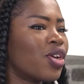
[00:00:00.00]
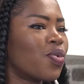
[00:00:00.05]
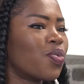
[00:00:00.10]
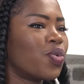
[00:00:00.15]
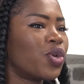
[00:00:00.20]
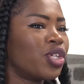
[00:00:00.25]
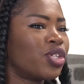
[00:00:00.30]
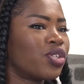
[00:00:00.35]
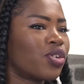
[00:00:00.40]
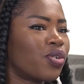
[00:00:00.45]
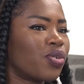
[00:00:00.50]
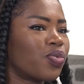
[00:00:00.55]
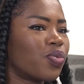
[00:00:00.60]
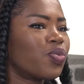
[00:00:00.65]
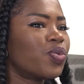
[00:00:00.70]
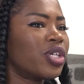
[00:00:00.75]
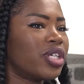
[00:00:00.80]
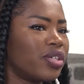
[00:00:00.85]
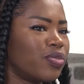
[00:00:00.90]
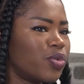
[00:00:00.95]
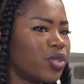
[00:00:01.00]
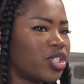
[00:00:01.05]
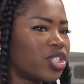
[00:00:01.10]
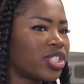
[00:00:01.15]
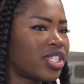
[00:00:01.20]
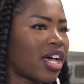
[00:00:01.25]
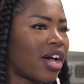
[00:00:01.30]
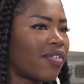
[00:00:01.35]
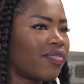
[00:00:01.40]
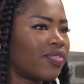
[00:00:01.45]
We don't. We
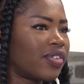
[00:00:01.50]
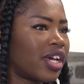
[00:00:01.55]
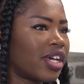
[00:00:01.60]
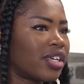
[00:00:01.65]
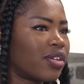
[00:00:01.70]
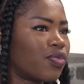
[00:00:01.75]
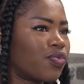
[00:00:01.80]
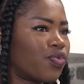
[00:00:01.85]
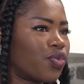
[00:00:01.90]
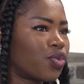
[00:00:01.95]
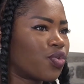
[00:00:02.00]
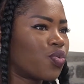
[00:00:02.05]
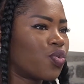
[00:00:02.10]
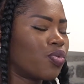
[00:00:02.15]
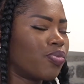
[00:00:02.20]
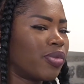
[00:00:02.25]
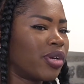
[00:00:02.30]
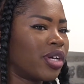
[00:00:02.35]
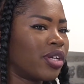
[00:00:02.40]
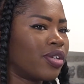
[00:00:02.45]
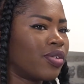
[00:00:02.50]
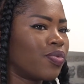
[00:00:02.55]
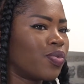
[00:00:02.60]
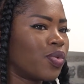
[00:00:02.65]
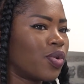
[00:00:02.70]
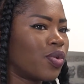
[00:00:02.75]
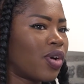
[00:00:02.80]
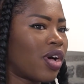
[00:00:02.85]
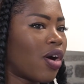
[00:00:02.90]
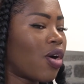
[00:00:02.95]
just have like for women,
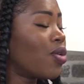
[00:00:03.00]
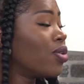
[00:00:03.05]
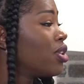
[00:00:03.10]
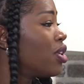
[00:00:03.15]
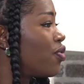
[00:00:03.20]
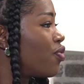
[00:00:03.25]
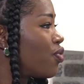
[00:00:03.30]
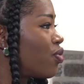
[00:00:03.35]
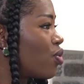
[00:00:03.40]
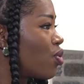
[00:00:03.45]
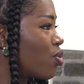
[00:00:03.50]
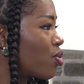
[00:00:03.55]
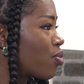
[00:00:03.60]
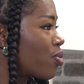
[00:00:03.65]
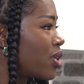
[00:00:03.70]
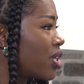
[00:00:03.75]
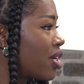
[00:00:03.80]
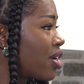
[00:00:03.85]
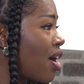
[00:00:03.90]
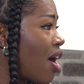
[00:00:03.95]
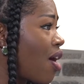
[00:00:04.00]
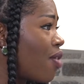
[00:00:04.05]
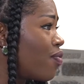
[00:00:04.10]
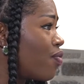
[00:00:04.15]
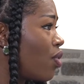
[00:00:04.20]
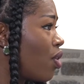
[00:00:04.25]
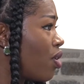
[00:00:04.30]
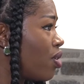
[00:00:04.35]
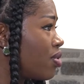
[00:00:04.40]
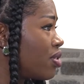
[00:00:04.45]
we'll only floor. We didn't have
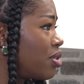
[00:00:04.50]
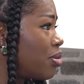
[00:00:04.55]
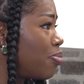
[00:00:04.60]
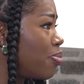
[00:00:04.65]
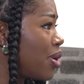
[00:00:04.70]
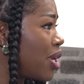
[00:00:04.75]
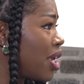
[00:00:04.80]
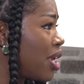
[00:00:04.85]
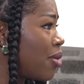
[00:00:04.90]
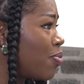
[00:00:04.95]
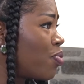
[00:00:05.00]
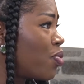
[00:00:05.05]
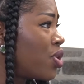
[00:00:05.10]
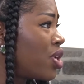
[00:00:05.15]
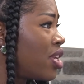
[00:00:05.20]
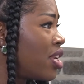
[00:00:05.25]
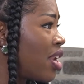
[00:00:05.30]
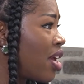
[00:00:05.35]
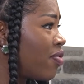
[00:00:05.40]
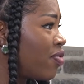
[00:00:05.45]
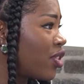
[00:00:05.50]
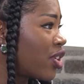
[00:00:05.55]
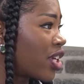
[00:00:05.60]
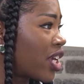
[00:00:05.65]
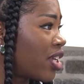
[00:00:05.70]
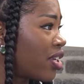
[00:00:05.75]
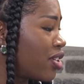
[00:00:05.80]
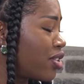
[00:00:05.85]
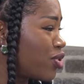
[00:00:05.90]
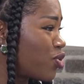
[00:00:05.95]
vault, beam. We never
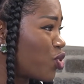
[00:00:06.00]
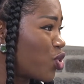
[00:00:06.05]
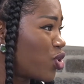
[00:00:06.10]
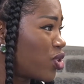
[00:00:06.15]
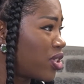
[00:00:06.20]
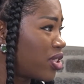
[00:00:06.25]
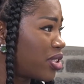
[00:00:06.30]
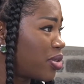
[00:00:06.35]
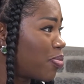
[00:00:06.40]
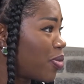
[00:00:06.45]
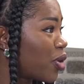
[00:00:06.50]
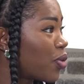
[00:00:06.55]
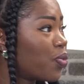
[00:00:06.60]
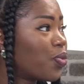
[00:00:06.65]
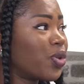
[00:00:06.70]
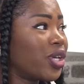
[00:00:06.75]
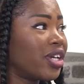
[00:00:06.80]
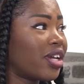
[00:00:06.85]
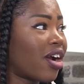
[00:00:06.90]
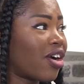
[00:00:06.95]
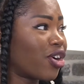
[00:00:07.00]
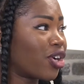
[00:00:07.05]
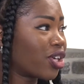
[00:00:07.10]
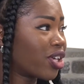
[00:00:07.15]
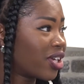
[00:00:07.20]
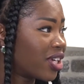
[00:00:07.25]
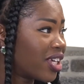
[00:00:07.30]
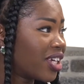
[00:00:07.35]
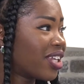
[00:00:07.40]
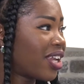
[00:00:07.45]
get introduced, but we are
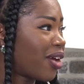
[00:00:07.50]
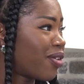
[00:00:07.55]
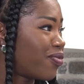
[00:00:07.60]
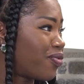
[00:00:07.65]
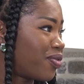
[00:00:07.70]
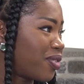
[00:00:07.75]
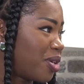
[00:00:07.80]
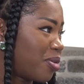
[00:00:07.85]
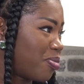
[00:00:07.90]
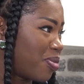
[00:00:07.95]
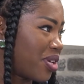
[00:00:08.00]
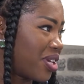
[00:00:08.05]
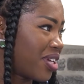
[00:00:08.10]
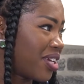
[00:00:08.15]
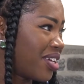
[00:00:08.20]
good at flipping.